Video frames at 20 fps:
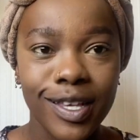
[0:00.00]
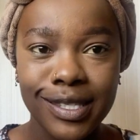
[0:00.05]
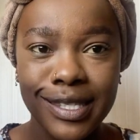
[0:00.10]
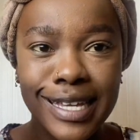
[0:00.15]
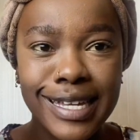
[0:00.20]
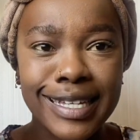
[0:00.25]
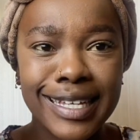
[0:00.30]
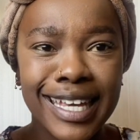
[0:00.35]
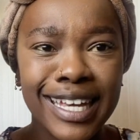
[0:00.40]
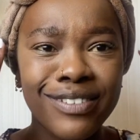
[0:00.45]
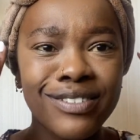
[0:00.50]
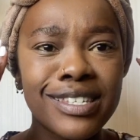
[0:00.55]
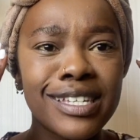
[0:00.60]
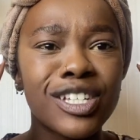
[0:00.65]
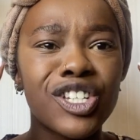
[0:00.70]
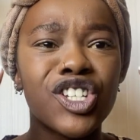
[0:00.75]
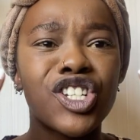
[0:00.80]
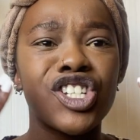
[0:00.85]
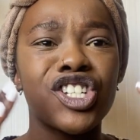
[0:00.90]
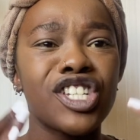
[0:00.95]
It gives it
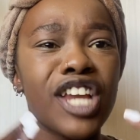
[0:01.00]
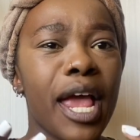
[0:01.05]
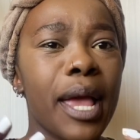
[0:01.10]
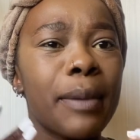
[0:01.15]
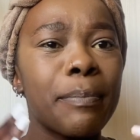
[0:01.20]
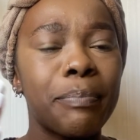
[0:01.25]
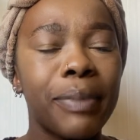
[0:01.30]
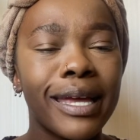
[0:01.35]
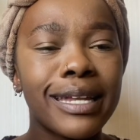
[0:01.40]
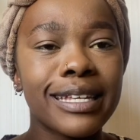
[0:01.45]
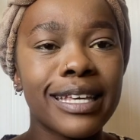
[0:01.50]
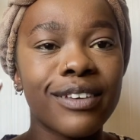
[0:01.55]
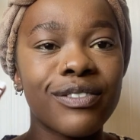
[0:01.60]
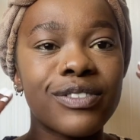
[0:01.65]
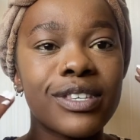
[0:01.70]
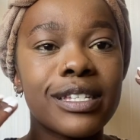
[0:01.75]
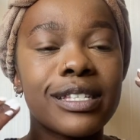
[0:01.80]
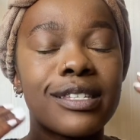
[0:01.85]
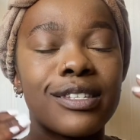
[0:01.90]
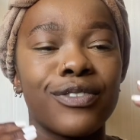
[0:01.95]
shape, it gives
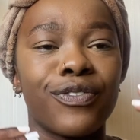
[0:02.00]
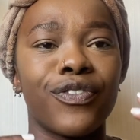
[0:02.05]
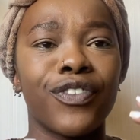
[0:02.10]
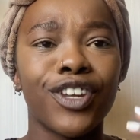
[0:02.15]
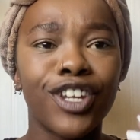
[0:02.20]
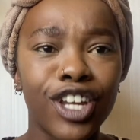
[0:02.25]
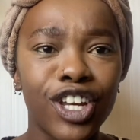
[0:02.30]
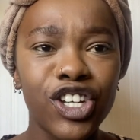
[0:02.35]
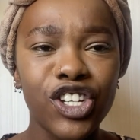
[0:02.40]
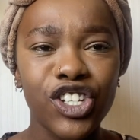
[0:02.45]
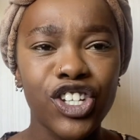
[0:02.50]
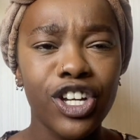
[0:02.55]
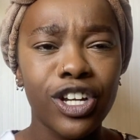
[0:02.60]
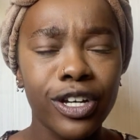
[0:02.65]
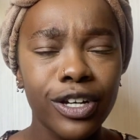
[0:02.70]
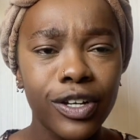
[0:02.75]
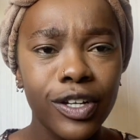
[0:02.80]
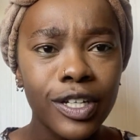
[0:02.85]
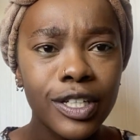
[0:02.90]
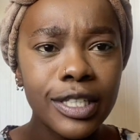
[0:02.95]
it
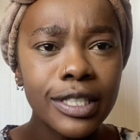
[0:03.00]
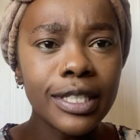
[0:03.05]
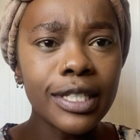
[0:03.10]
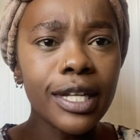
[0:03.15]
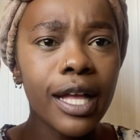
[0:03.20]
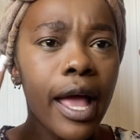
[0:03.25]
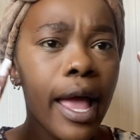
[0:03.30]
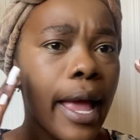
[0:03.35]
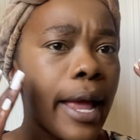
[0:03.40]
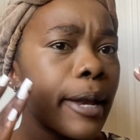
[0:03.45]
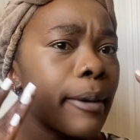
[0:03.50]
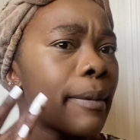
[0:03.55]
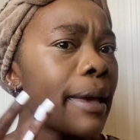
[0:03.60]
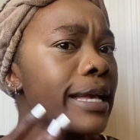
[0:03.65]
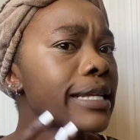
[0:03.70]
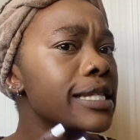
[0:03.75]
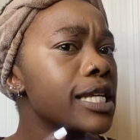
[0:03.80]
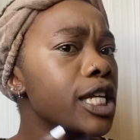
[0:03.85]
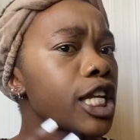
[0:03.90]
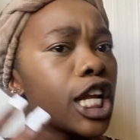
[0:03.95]
definition, it
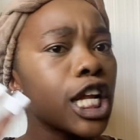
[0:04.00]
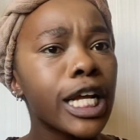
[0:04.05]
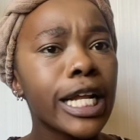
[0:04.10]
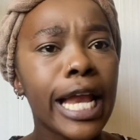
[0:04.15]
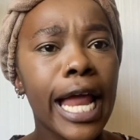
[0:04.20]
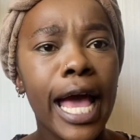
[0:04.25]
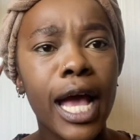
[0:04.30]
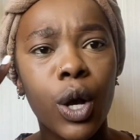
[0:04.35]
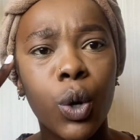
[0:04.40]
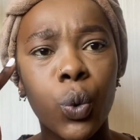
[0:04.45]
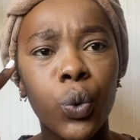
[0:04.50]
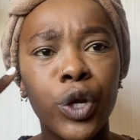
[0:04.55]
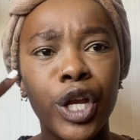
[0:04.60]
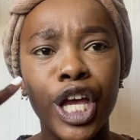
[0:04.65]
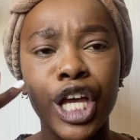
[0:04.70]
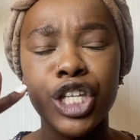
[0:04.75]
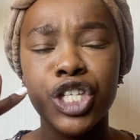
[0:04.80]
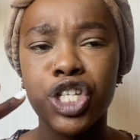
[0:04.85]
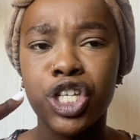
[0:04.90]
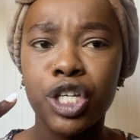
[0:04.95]
makes it look like
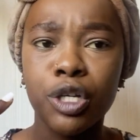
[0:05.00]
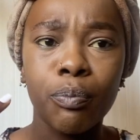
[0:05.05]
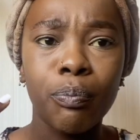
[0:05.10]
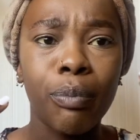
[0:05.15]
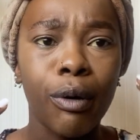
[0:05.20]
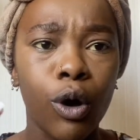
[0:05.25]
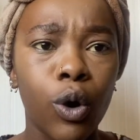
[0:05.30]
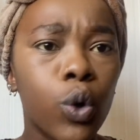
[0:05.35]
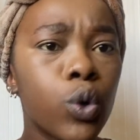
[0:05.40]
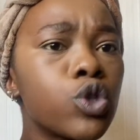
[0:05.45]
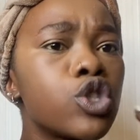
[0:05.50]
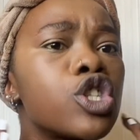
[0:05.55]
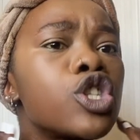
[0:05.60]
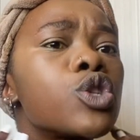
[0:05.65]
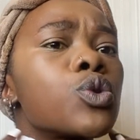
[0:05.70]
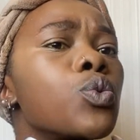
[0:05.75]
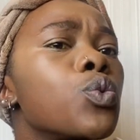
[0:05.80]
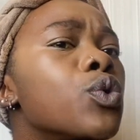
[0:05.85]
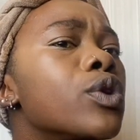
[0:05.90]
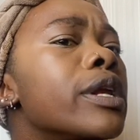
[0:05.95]
une cheekbones,
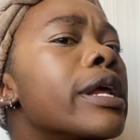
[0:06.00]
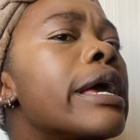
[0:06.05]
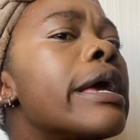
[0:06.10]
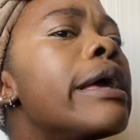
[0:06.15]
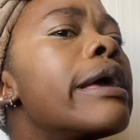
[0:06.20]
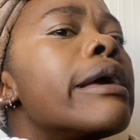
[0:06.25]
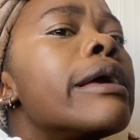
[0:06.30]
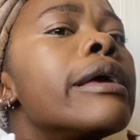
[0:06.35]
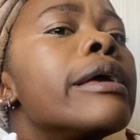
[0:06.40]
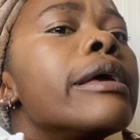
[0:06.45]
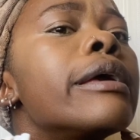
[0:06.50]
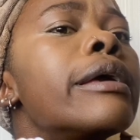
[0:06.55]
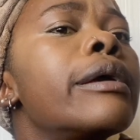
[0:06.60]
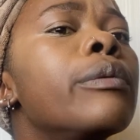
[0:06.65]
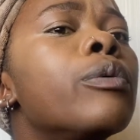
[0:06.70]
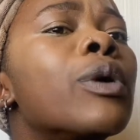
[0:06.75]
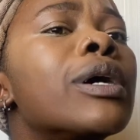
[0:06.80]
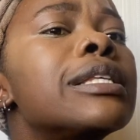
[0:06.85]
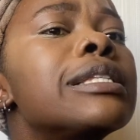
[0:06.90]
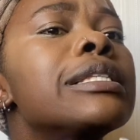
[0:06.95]

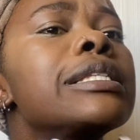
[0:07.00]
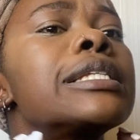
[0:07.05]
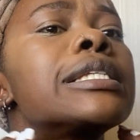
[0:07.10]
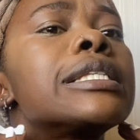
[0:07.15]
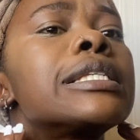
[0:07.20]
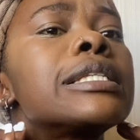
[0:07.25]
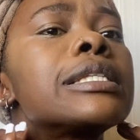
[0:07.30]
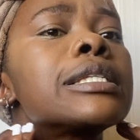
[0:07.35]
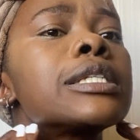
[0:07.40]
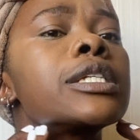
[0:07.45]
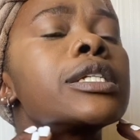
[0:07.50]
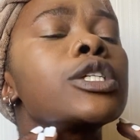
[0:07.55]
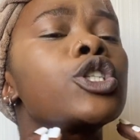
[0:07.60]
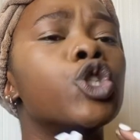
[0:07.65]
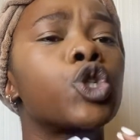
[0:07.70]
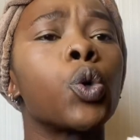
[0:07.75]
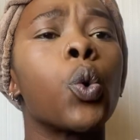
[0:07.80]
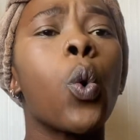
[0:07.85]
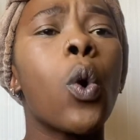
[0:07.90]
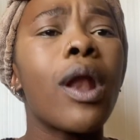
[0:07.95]
what's this,
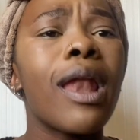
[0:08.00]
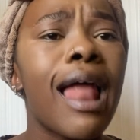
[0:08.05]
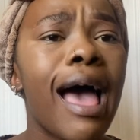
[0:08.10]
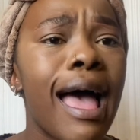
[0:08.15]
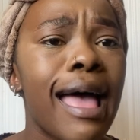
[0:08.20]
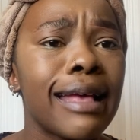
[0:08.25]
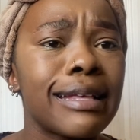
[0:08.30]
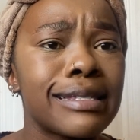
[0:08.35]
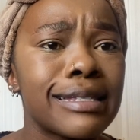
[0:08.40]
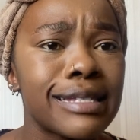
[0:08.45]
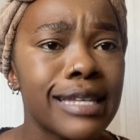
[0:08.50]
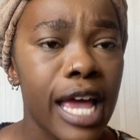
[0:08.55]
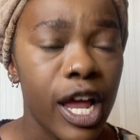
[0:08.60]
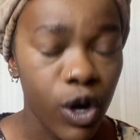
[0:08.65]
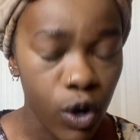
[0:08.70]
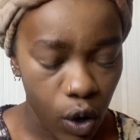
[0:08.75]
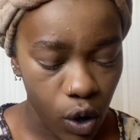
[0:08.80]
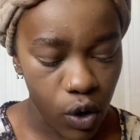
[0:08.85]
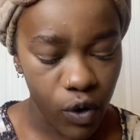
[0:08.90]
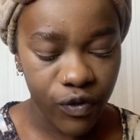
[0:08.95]
jawlines, and
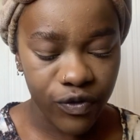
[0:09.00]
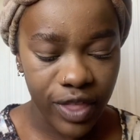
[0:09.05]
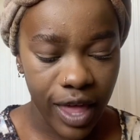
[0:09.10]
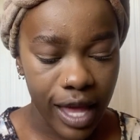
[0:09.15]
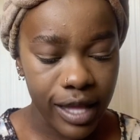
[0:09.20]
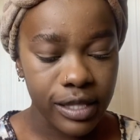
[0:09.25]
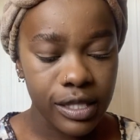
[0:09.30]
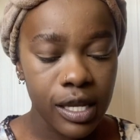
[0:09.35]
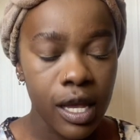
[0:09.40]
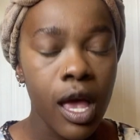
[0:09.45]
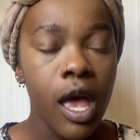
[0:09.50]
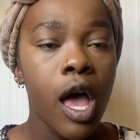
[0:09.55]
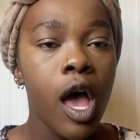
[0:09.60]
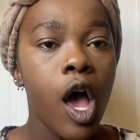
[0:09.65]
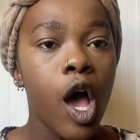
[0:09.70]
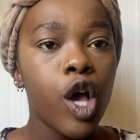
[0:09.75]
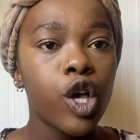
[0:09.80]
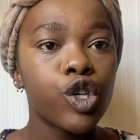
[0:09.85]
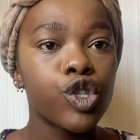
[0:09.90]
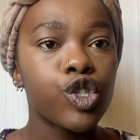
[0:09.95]
all of that.
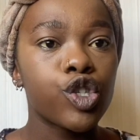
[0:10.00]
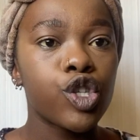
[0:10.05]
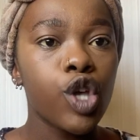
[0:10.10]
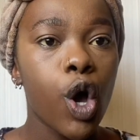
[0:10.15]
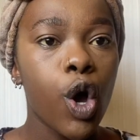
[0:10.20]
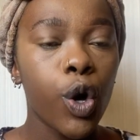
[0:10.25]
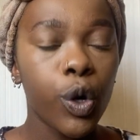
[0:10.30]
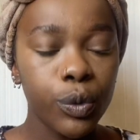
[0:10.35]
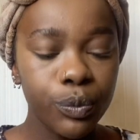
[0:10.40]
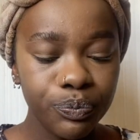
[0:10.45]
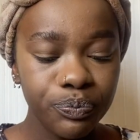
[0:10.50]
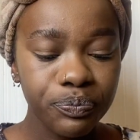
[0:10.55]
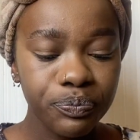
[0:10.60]
So